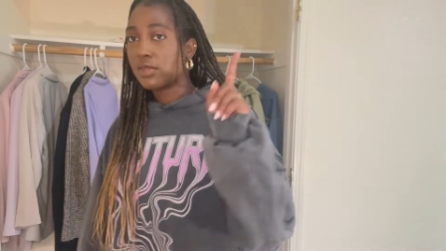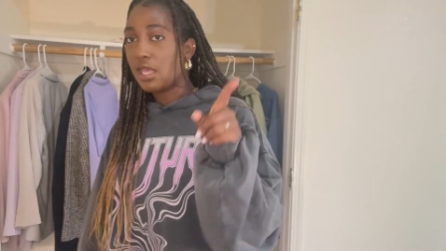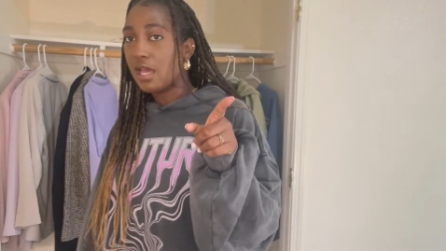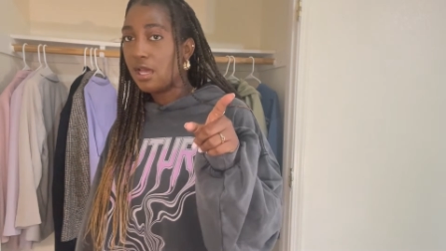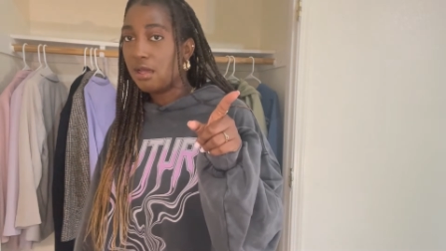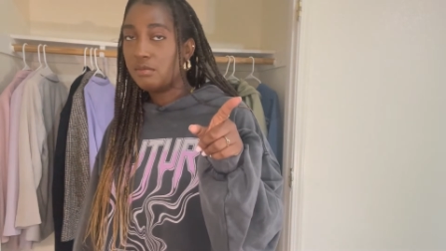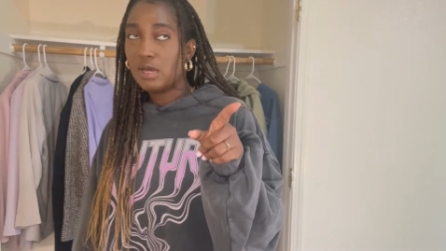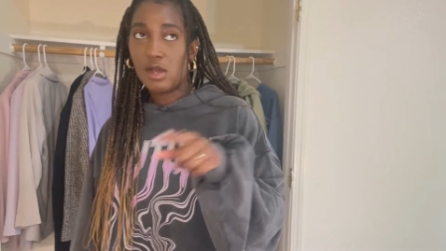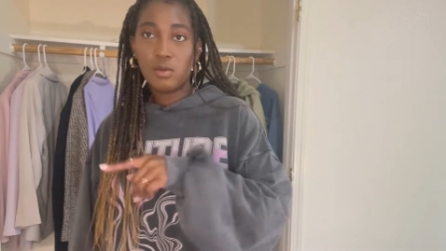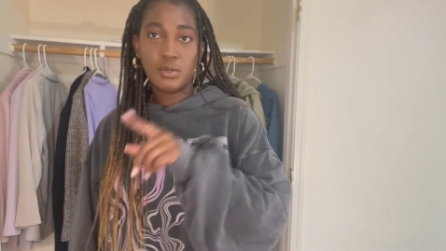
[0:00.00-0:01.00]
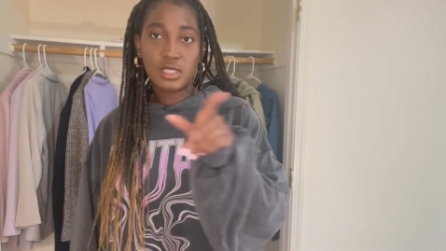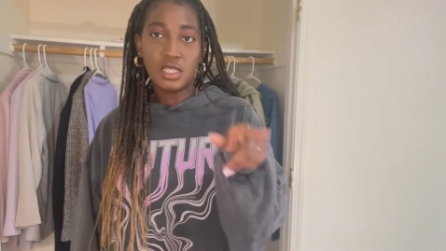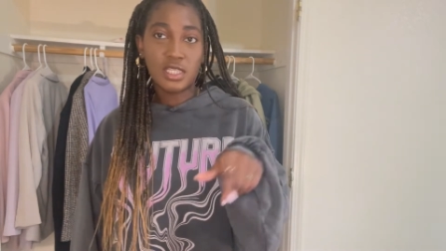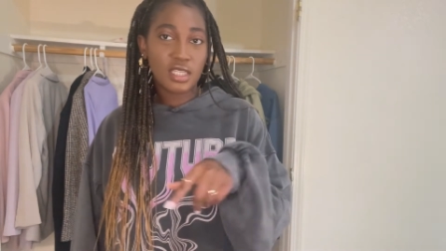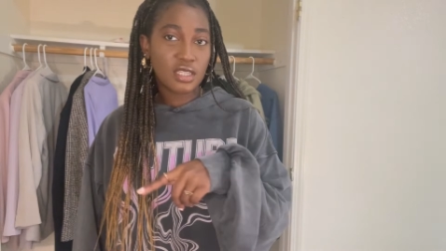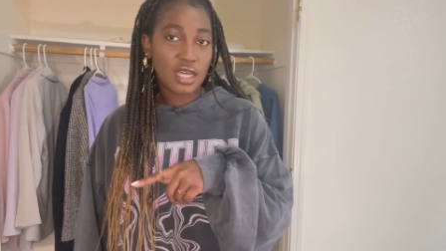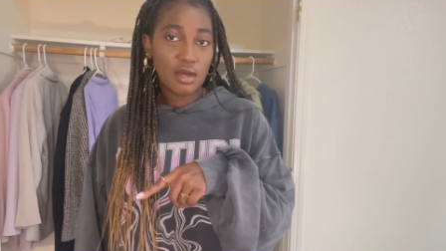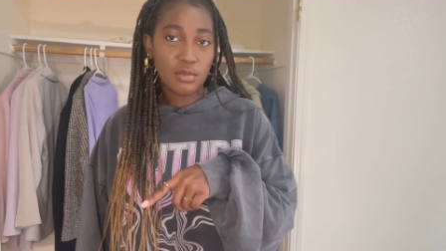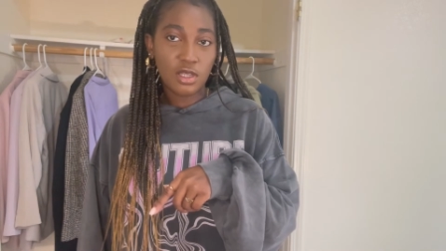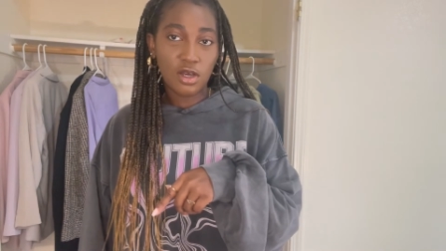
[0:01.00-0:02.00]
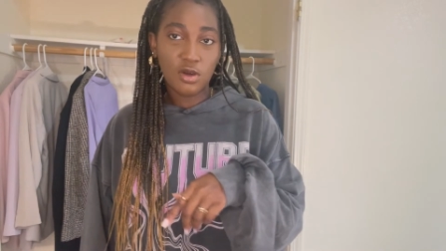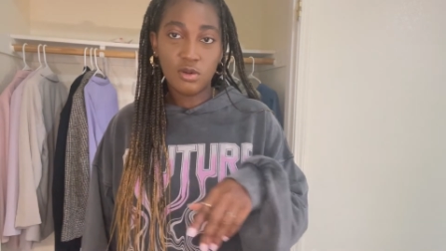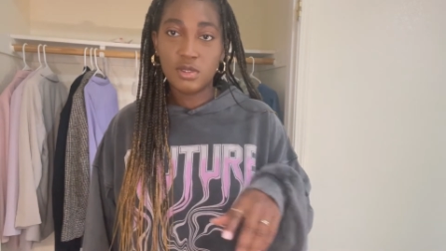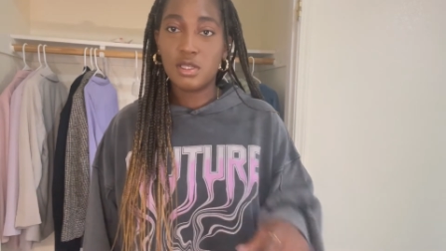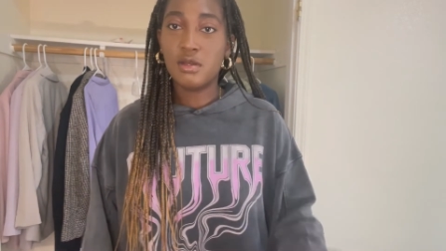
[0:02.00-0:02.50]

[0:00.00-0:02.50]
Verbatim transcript: Um, I will put the link down below.